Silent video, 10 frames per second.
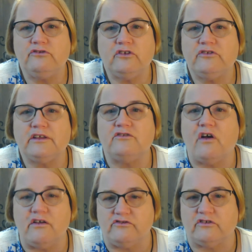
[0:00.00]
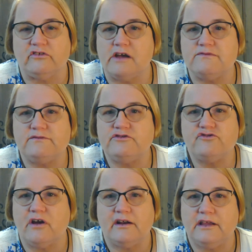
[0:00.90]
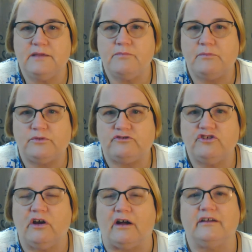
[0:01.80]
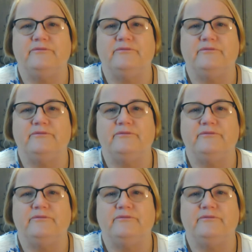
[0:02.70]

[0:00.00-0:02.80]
exhaust yourself if you try to keep up with Chuck.